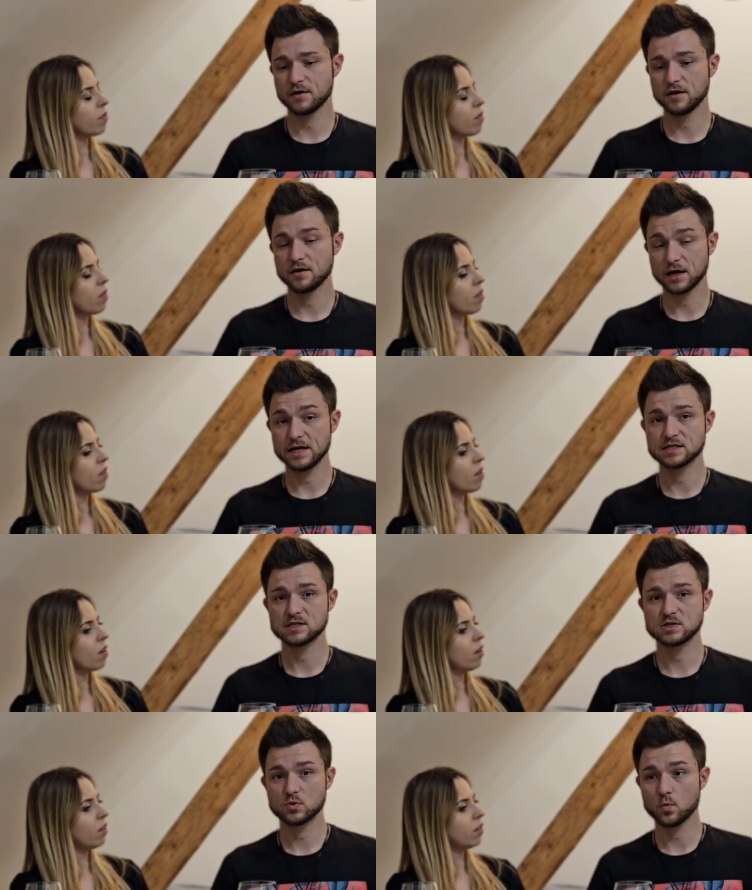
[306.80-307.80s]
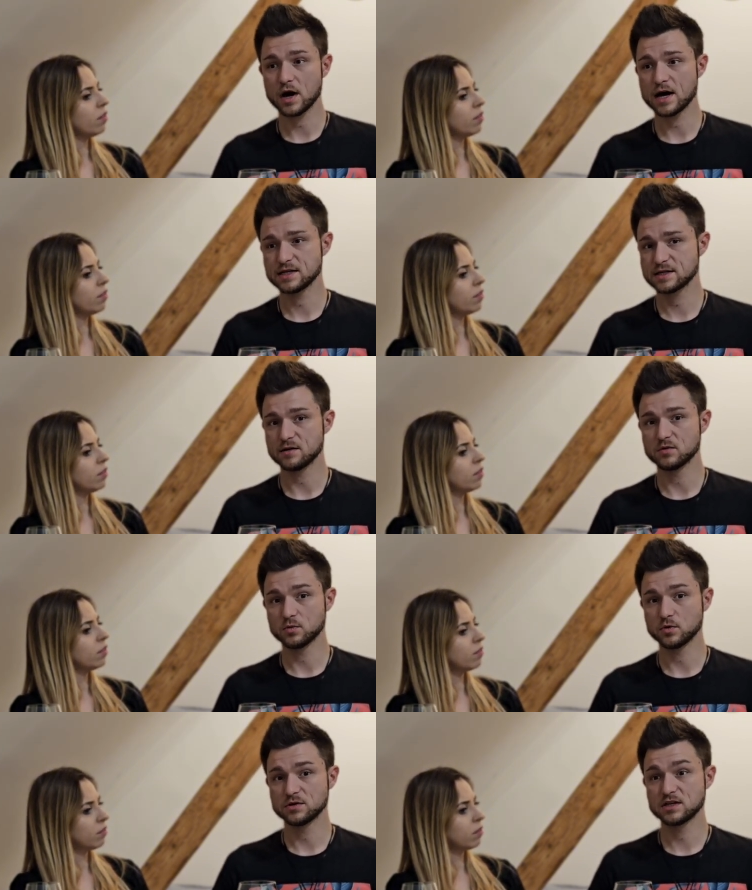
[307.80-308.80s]
Speaker 1: uh, reasons why
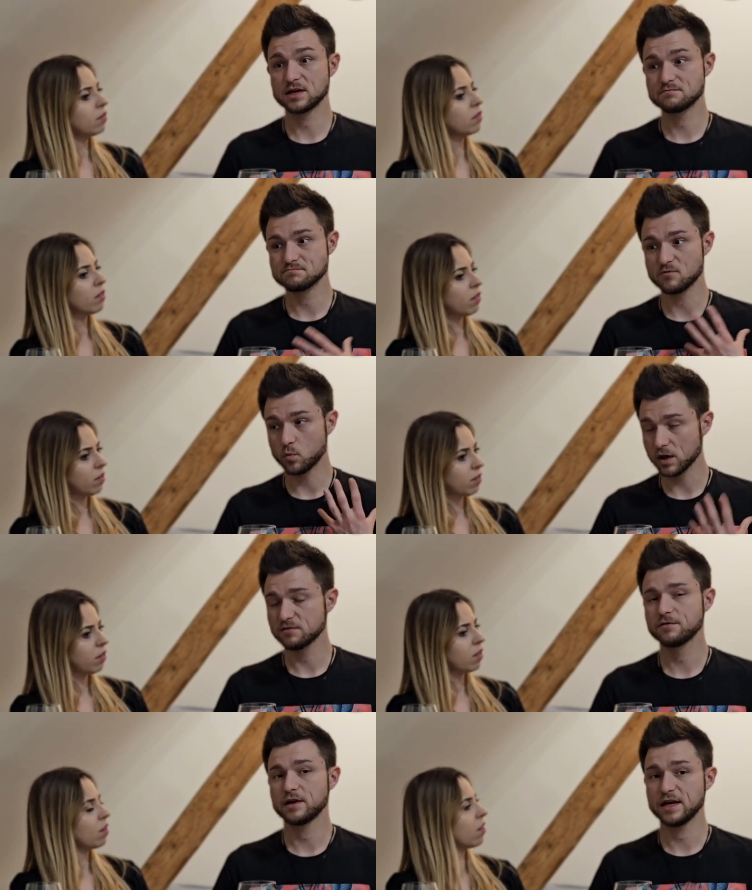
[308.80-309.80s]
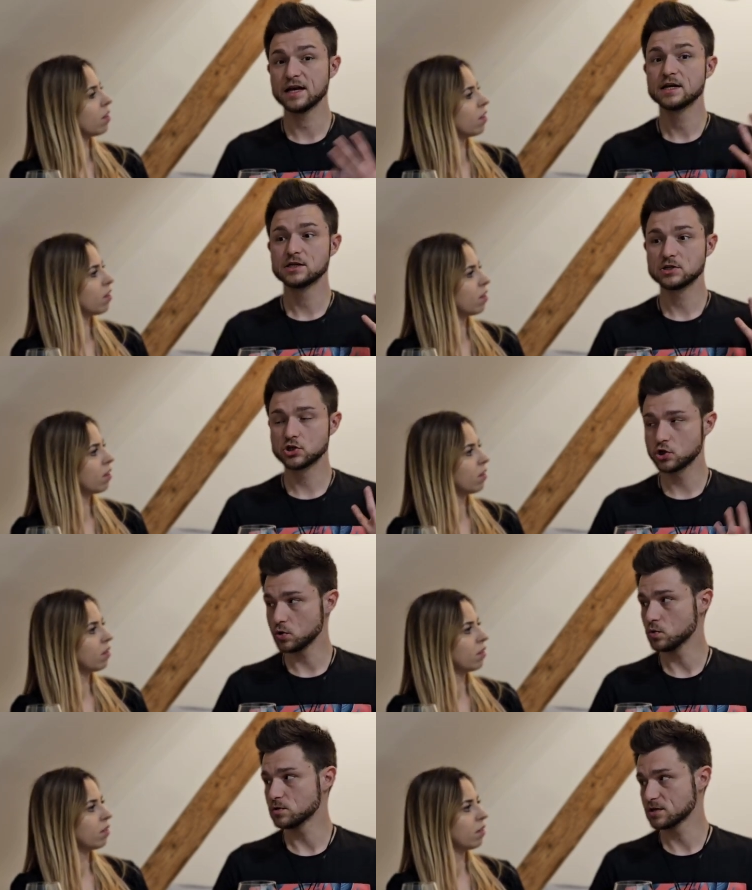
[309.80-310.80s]
someone would willfully
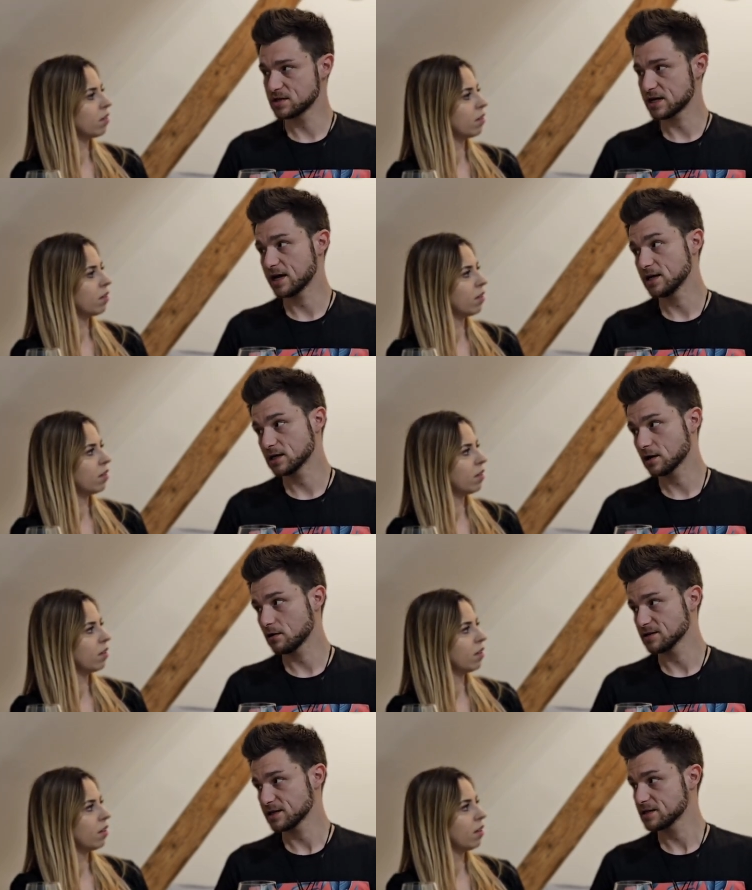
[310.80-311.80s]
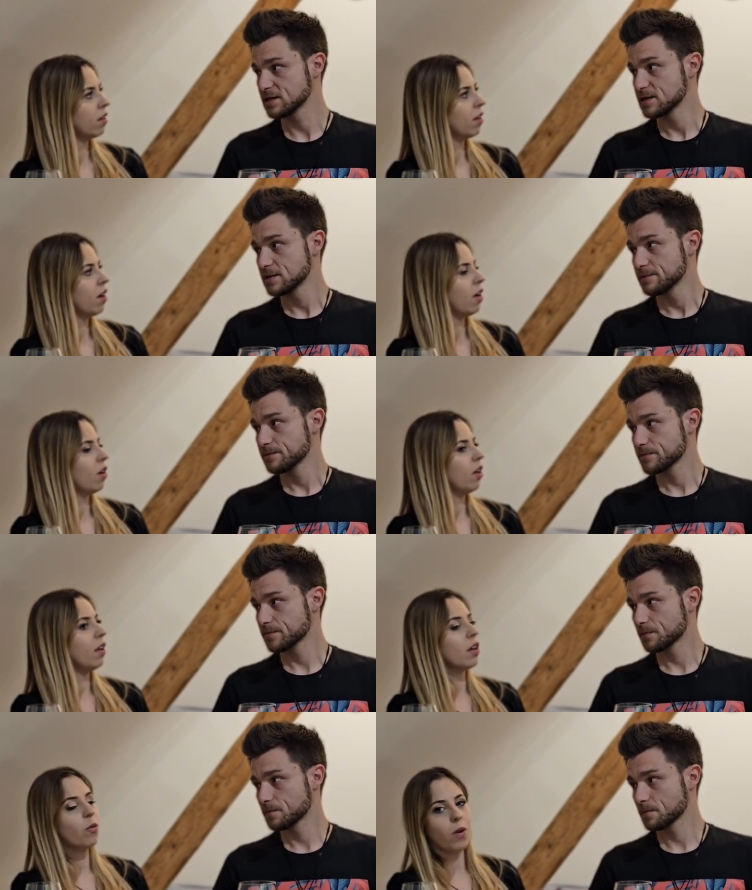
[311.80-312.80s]
choose to stay in the closet
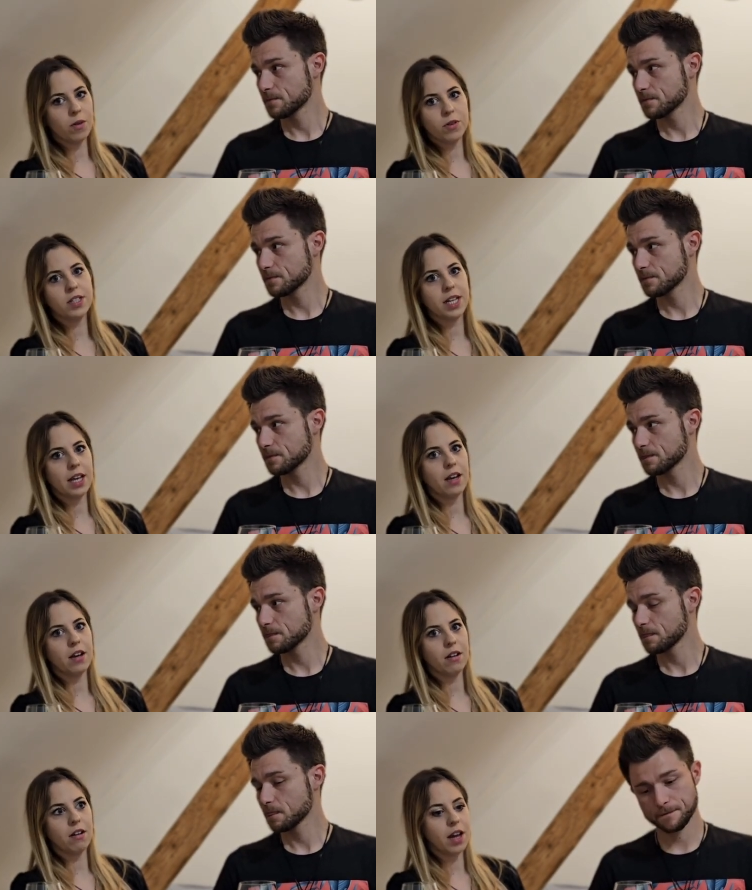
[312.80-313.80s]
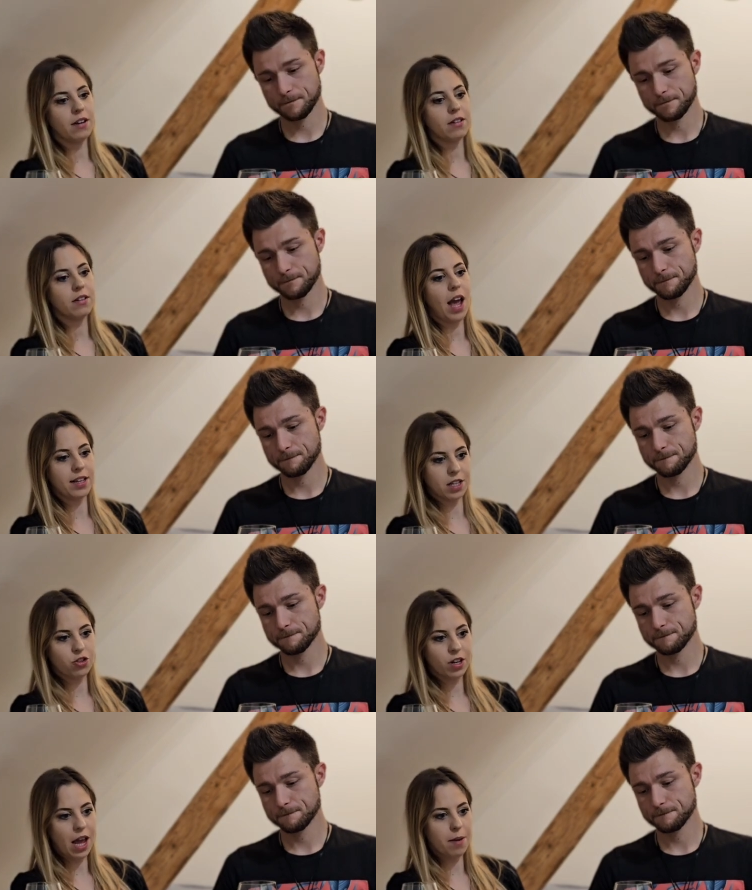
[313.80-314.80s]
Speaker 2: like one more thing uh, that has
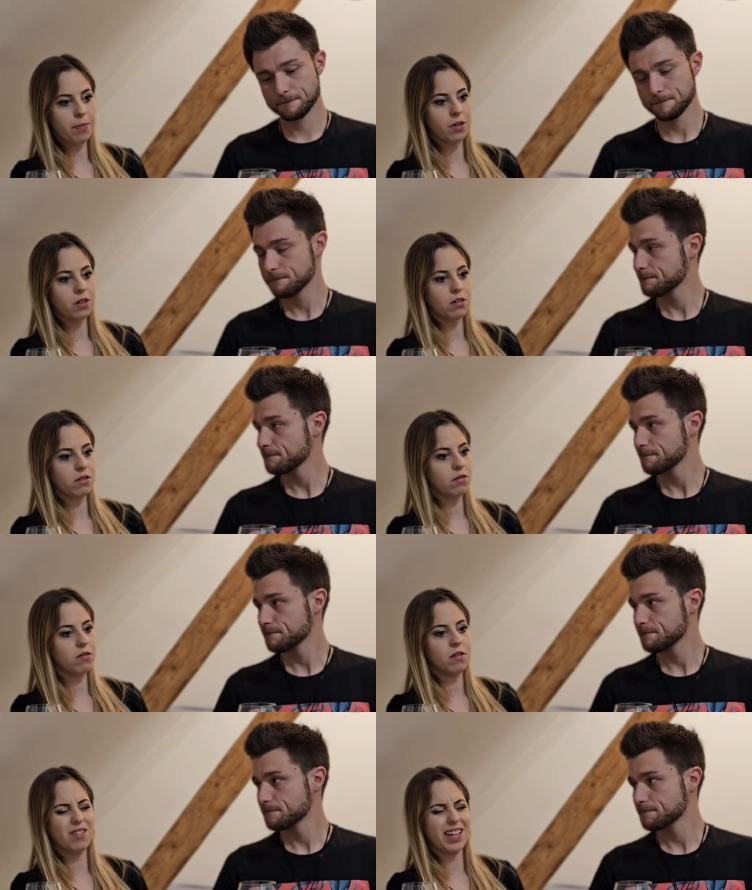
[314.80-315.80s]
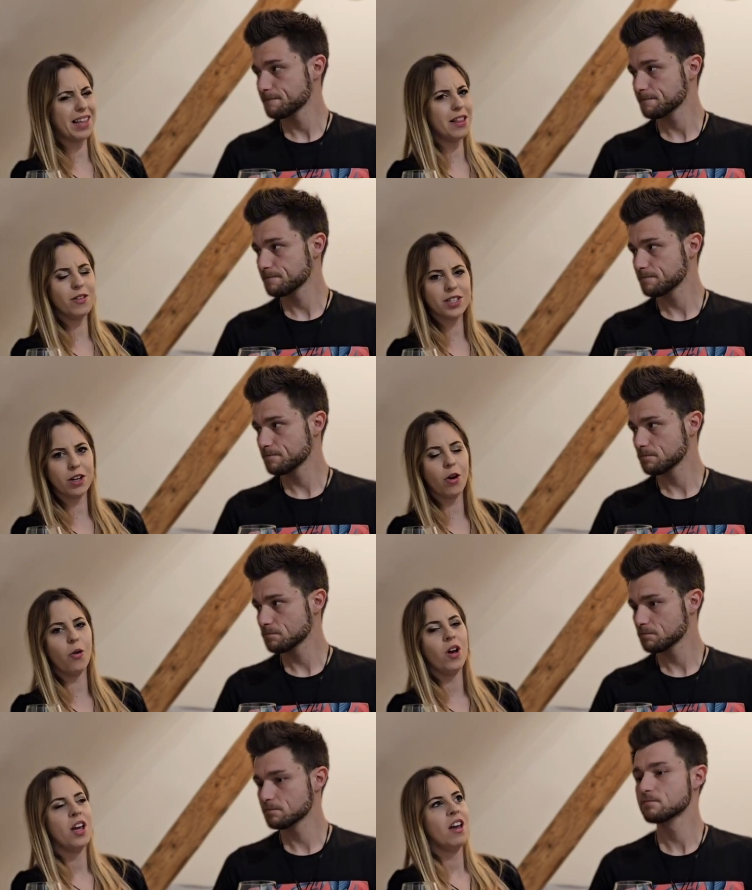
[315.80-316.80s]
actually happened like 10 years
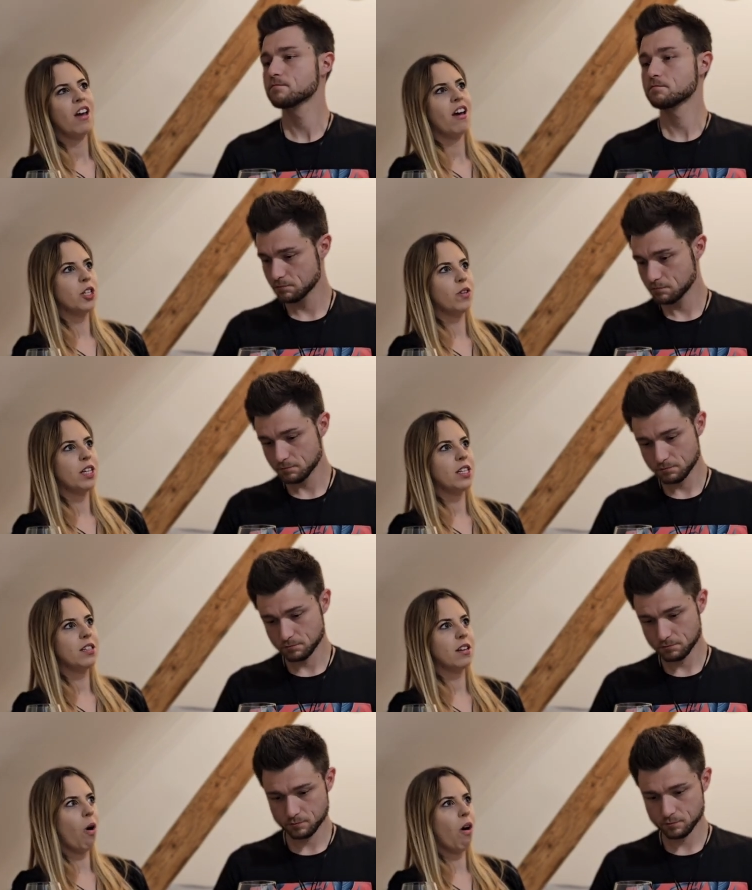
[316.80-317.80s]
ago so this uh,